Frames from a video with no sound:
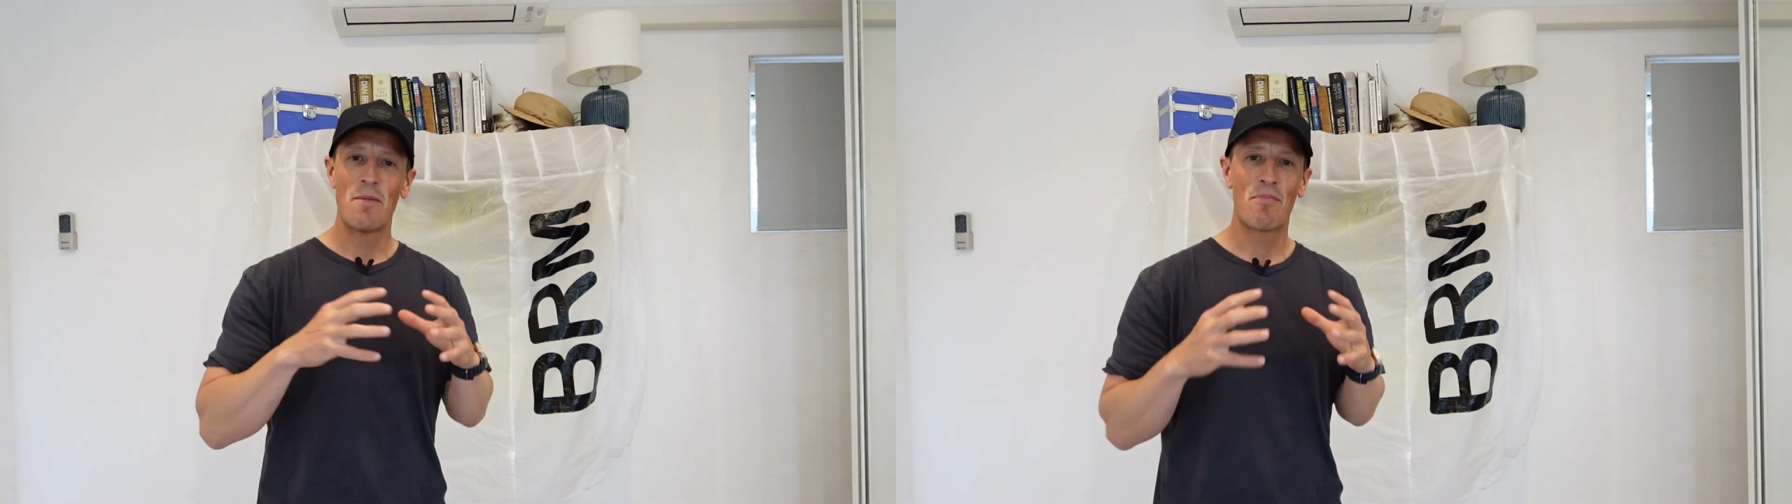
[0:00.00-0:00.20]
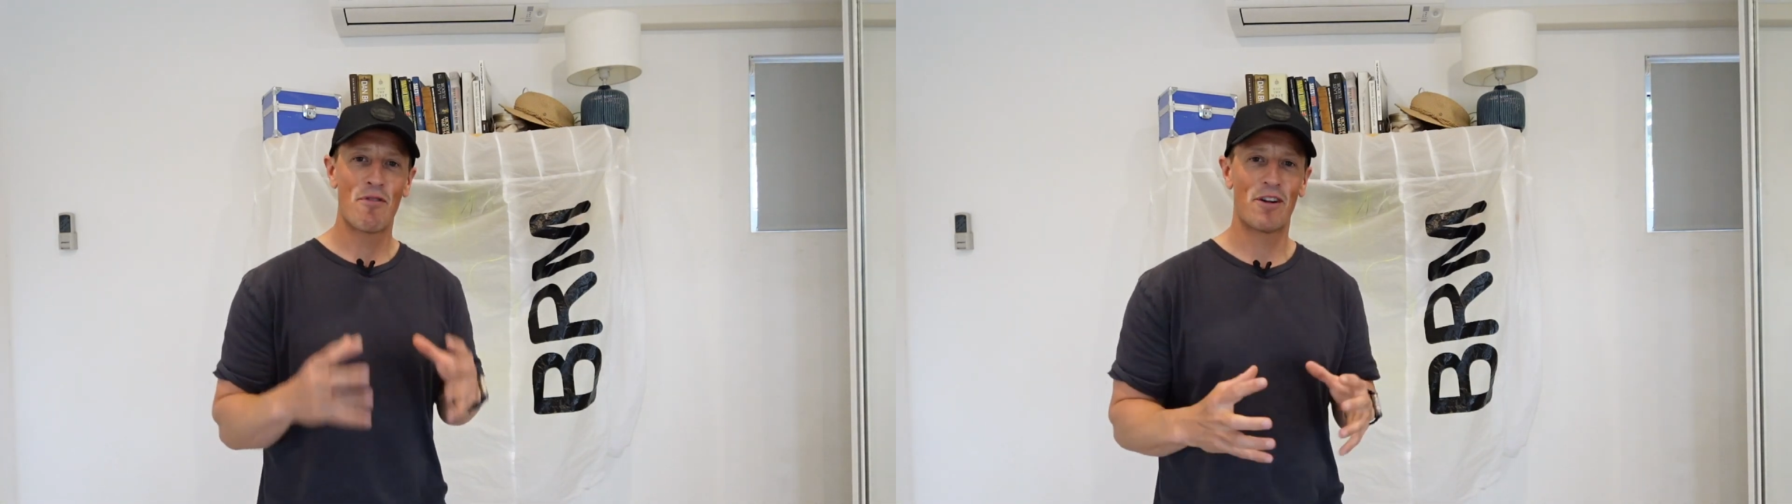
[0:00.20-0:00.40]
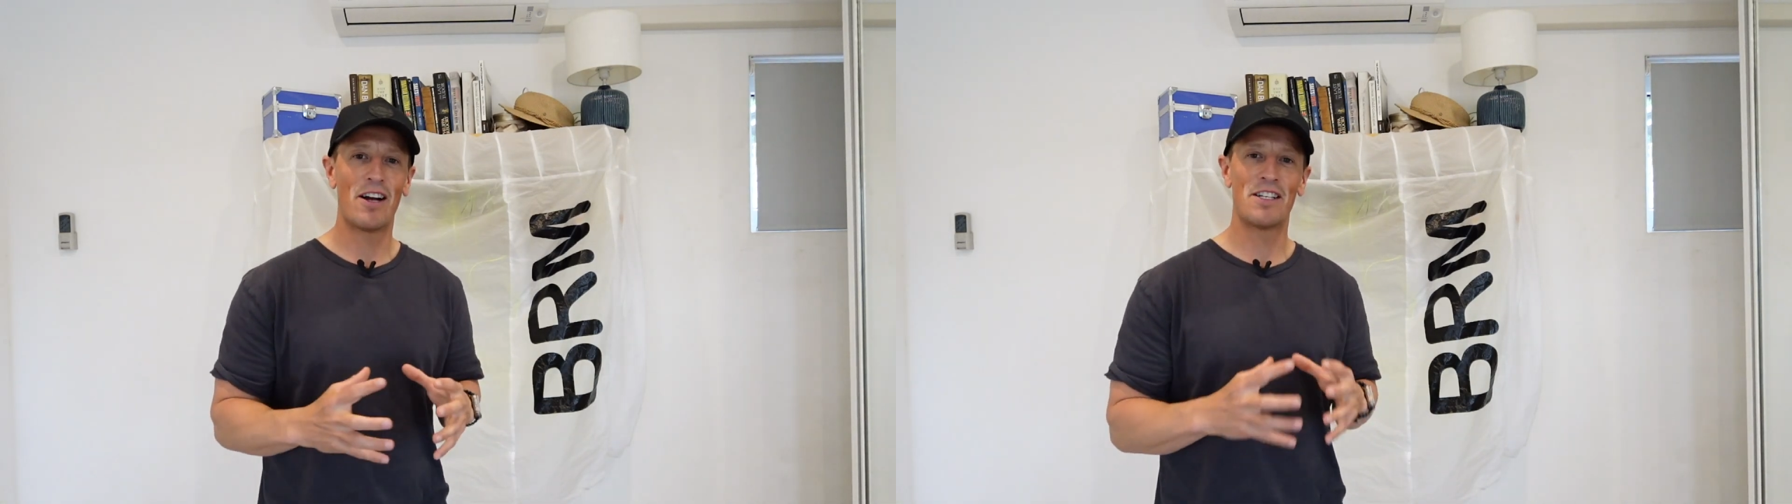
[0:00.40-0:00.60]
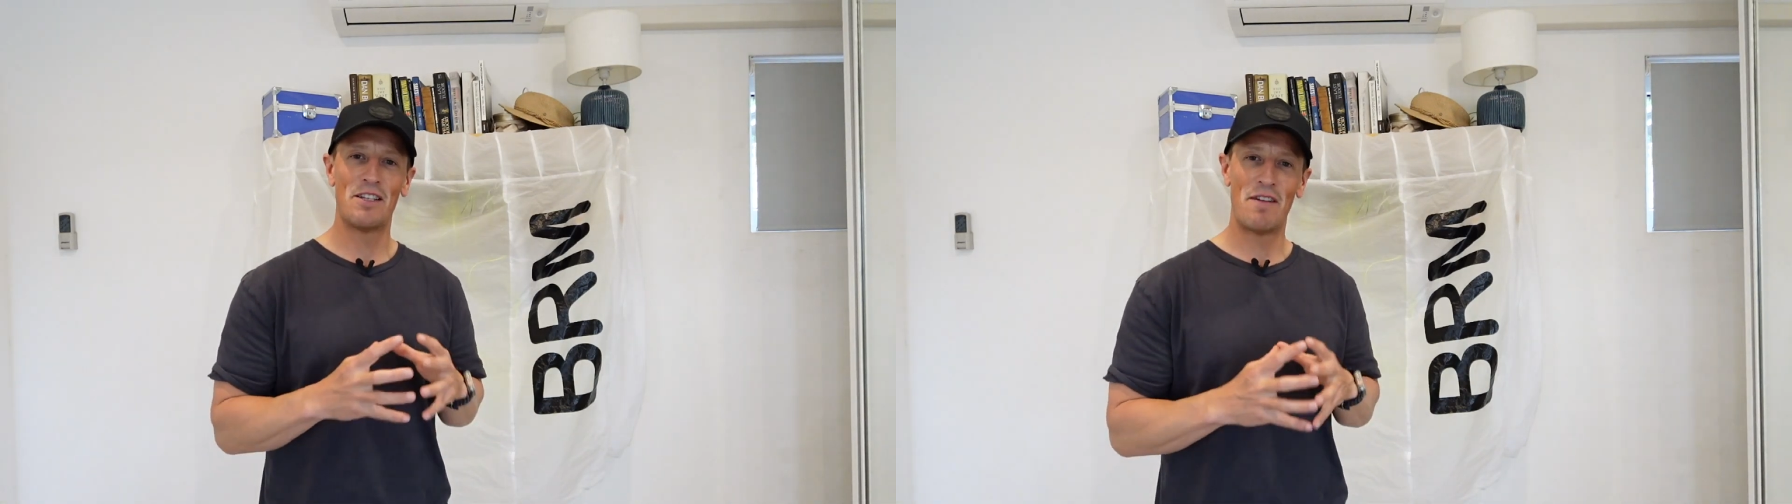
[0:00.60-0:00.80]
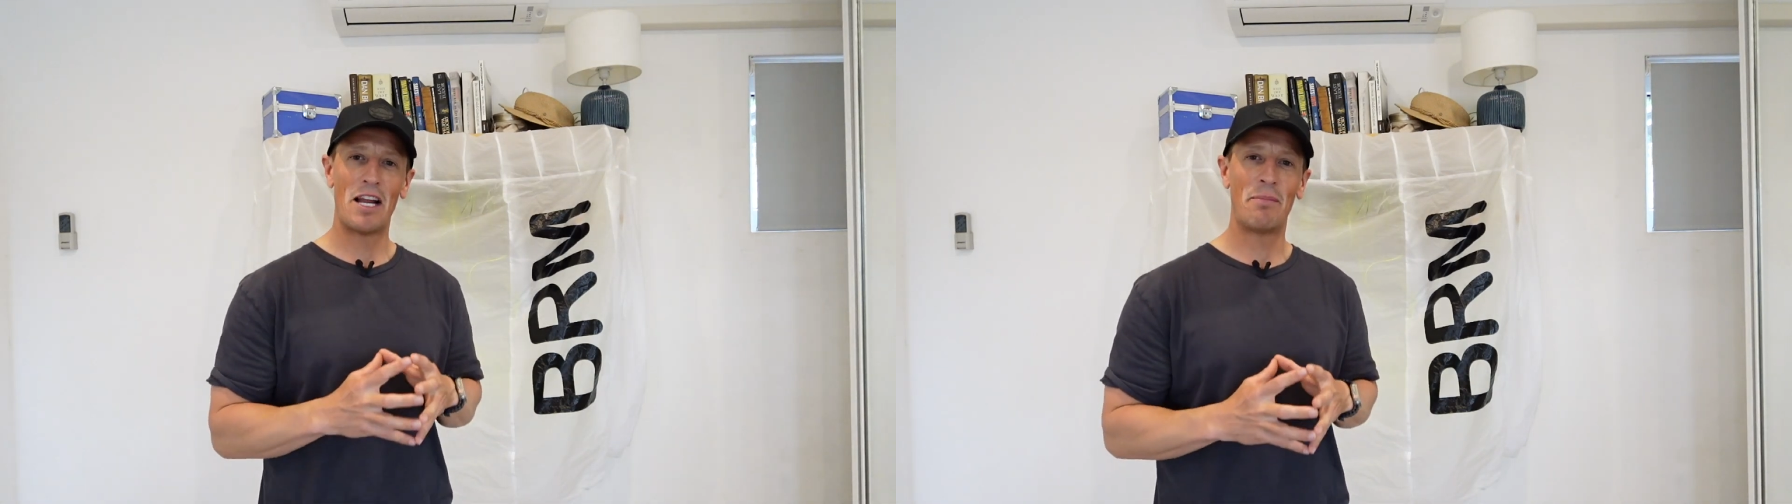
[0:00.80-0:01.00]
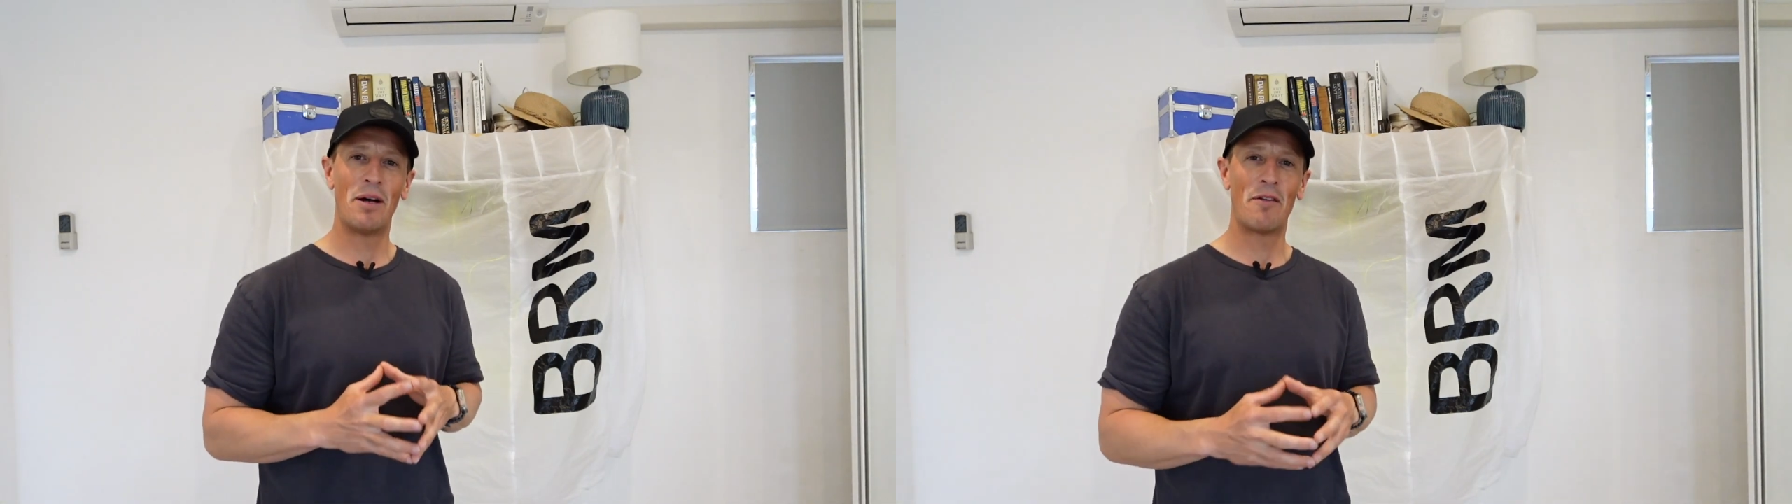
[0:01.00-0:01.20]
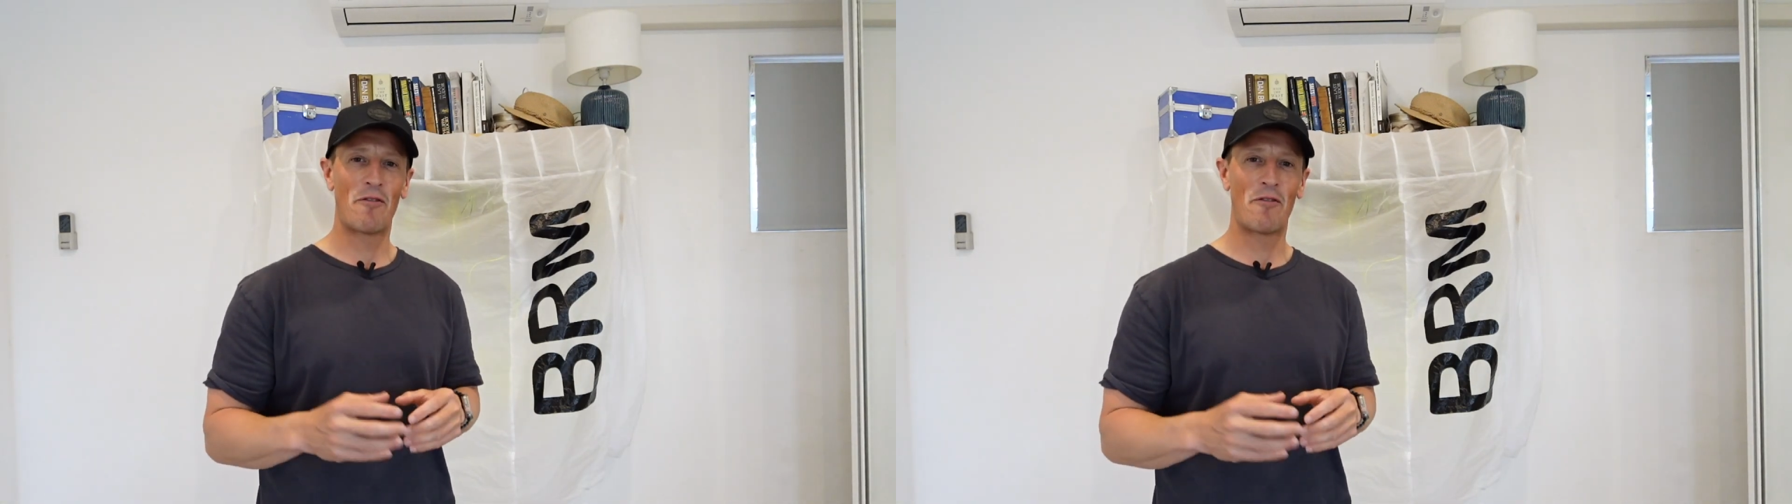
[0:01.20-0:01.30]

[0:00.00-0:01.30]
product developer